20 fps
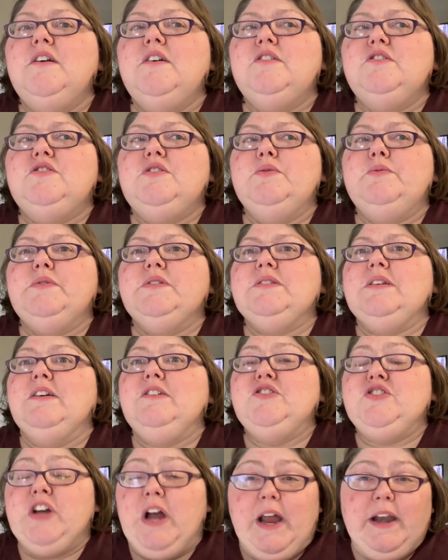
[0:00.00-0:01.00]
she was a
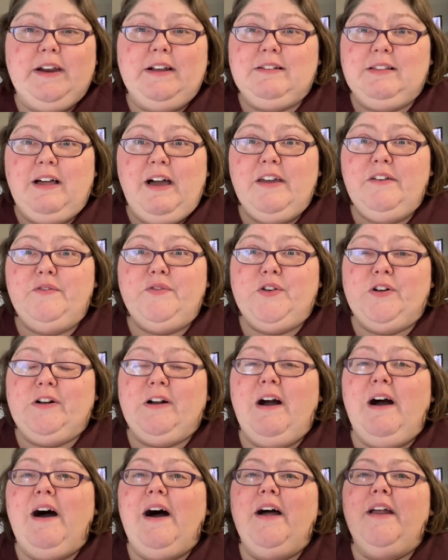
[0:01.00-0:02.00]
shining light for
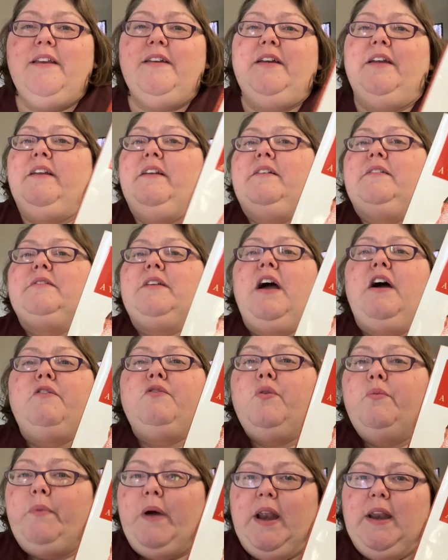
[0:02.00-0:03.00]
God, and
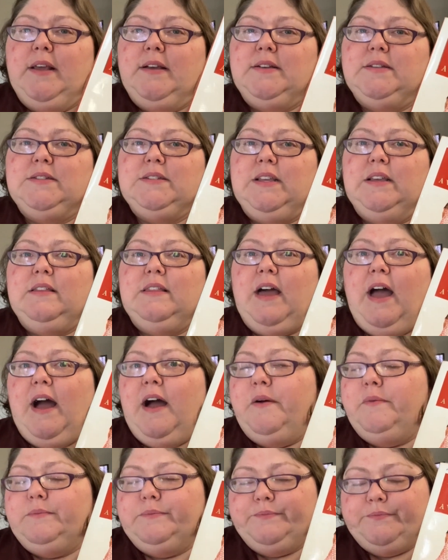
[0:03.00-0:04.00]
everybody could see
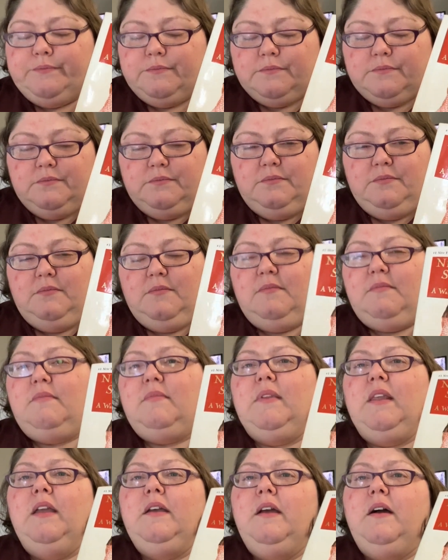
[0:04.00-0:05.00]
that.
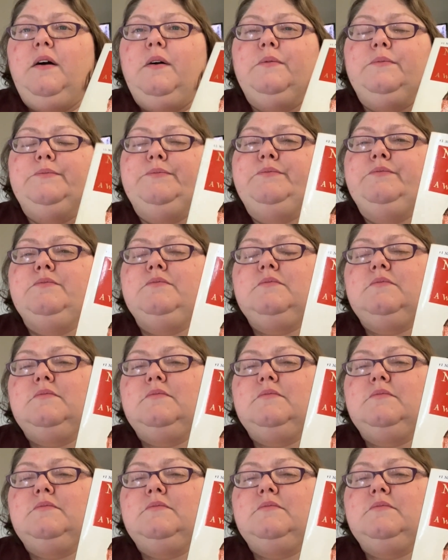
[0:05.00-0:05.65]
Um,